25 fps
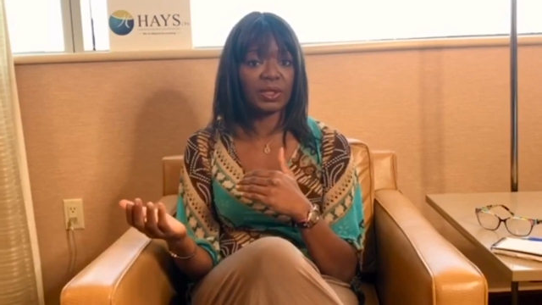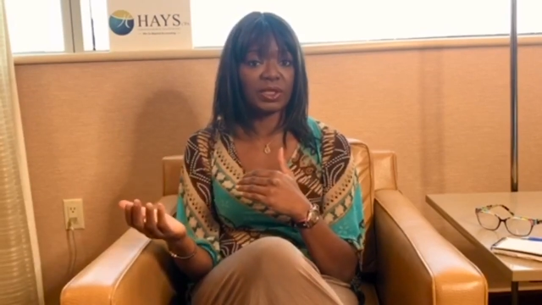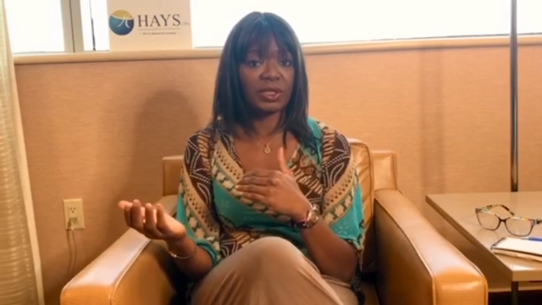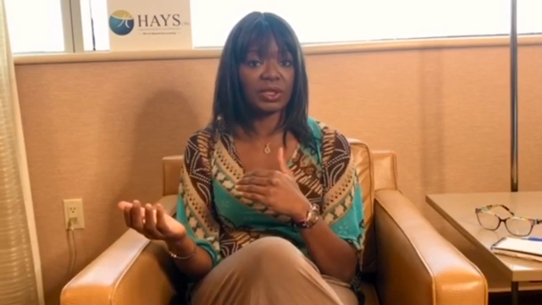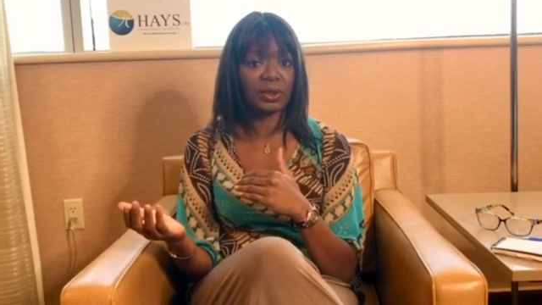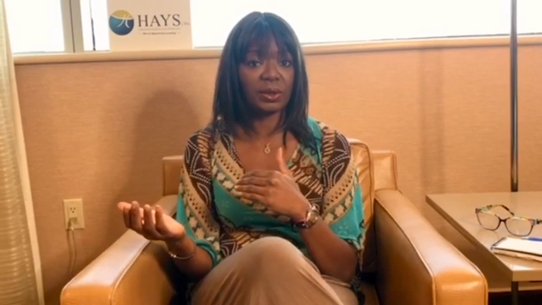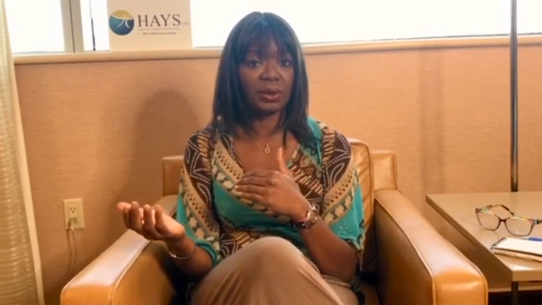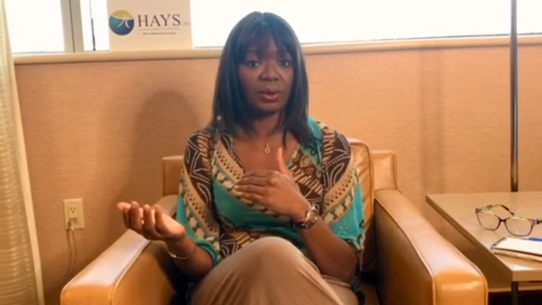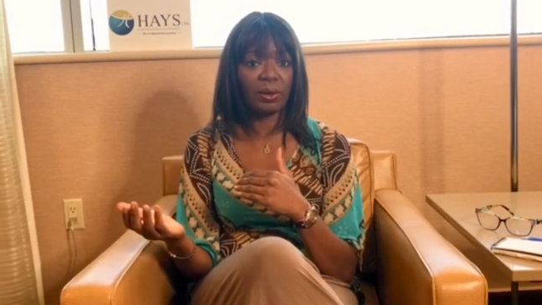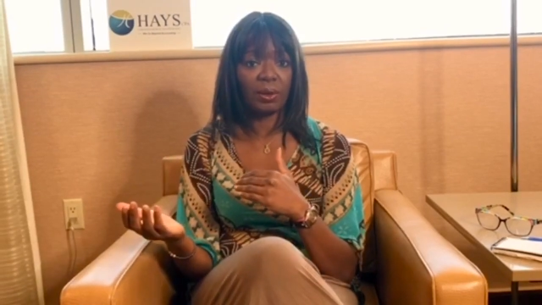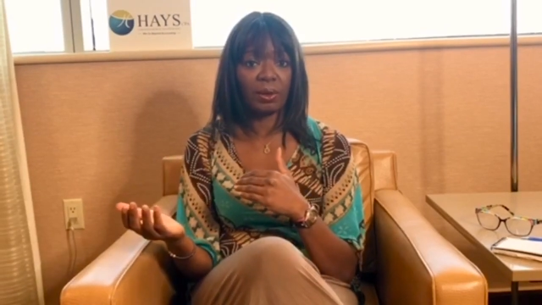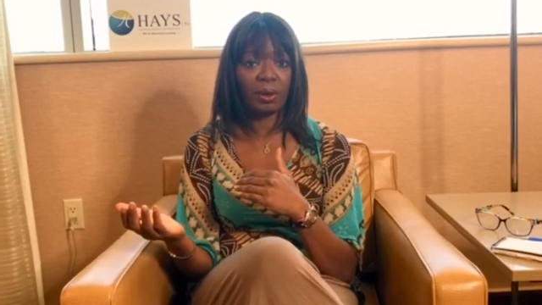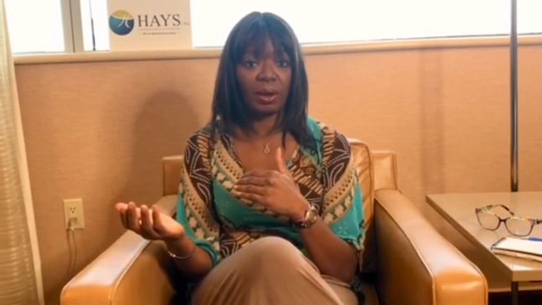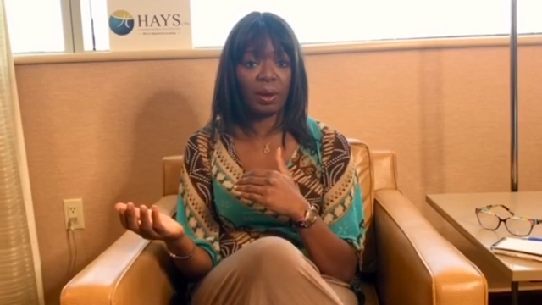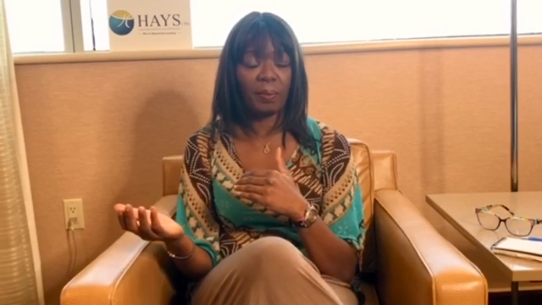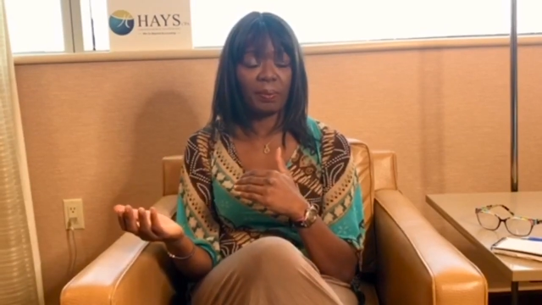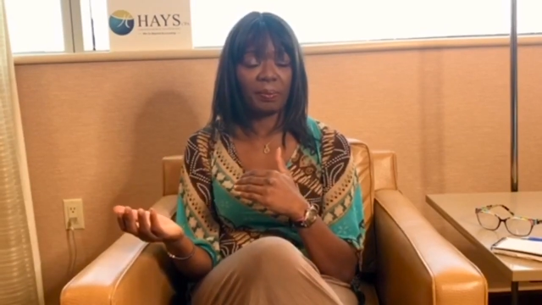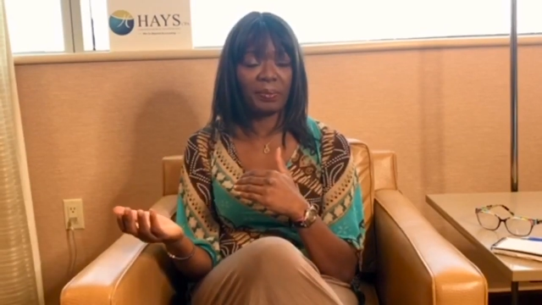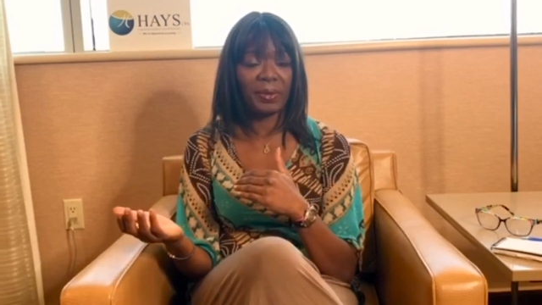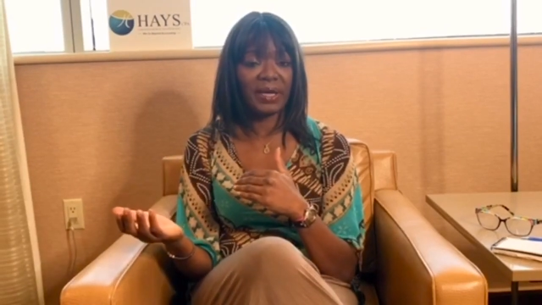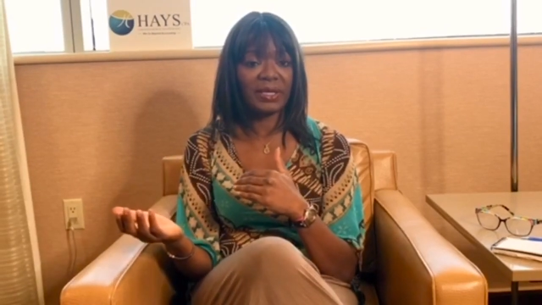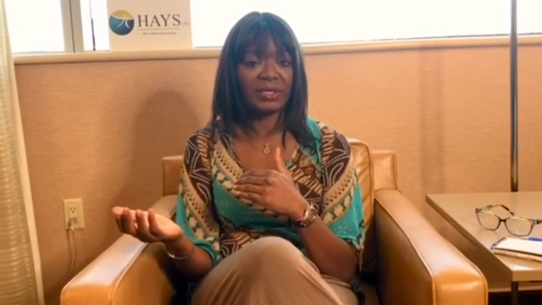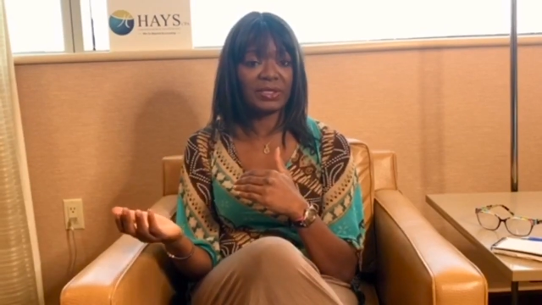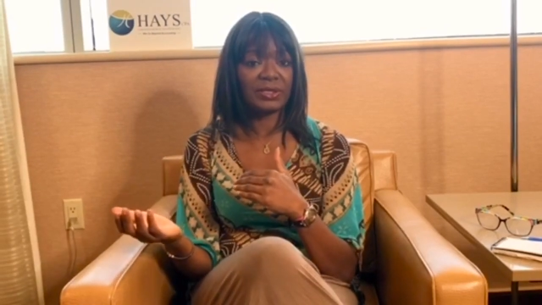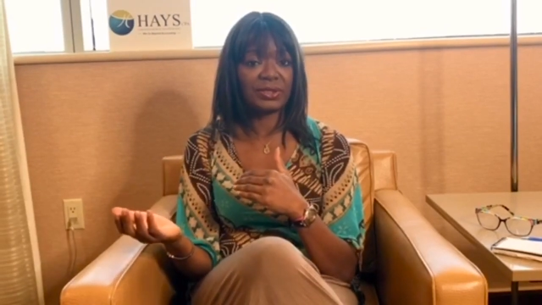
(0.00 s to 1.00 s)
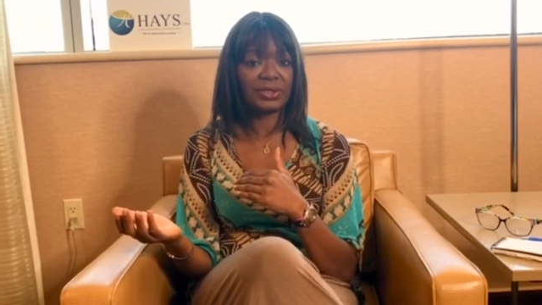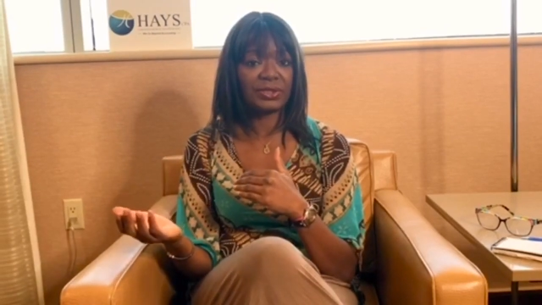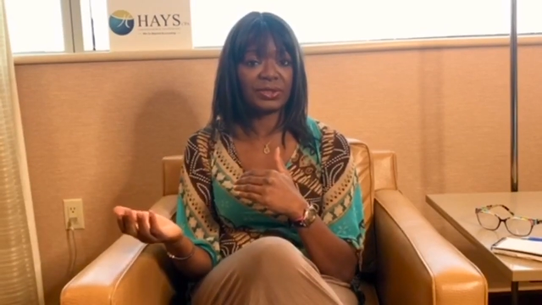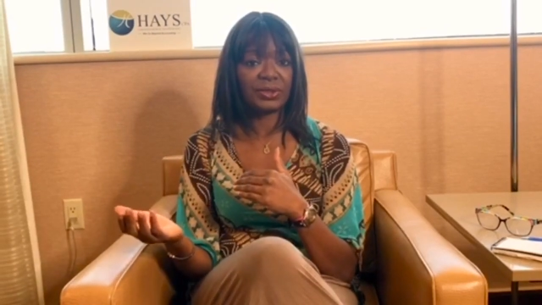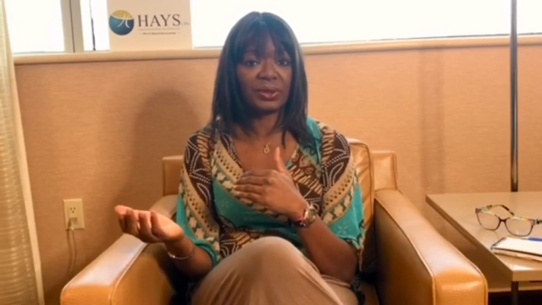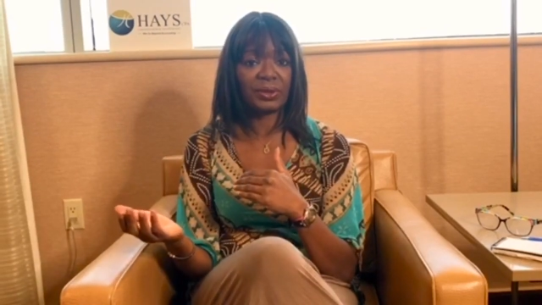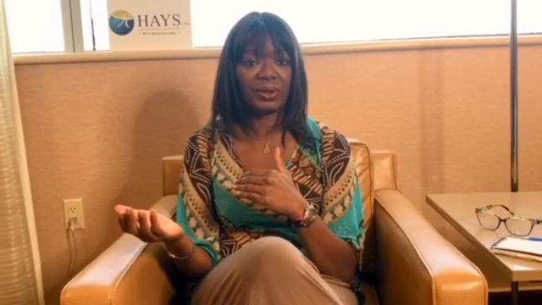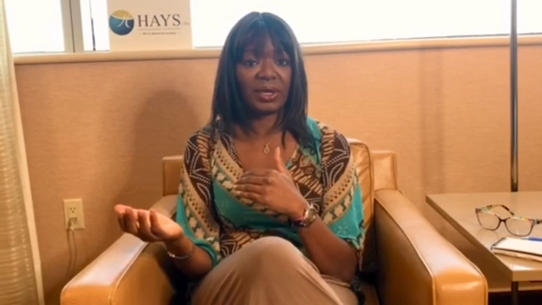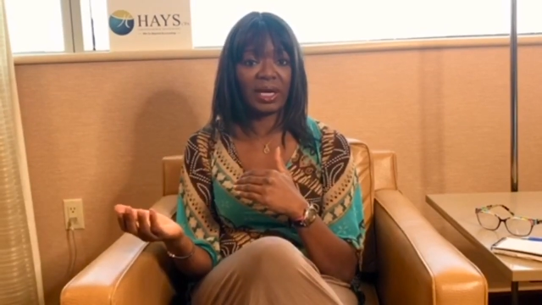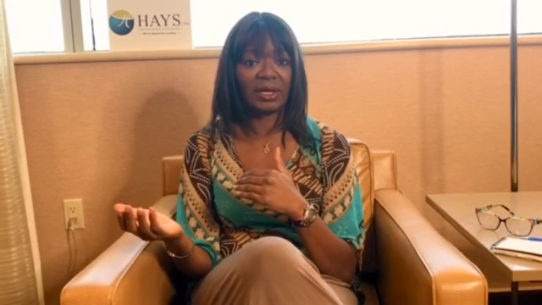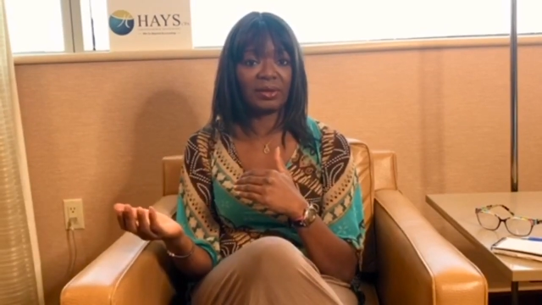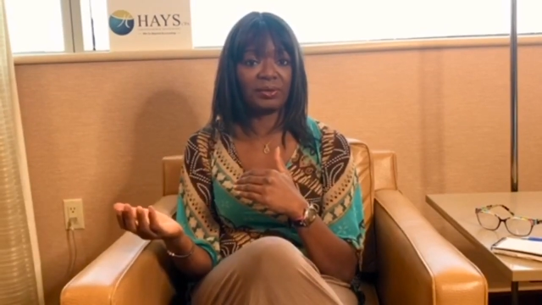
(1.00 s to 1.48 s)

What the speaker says: with your competitor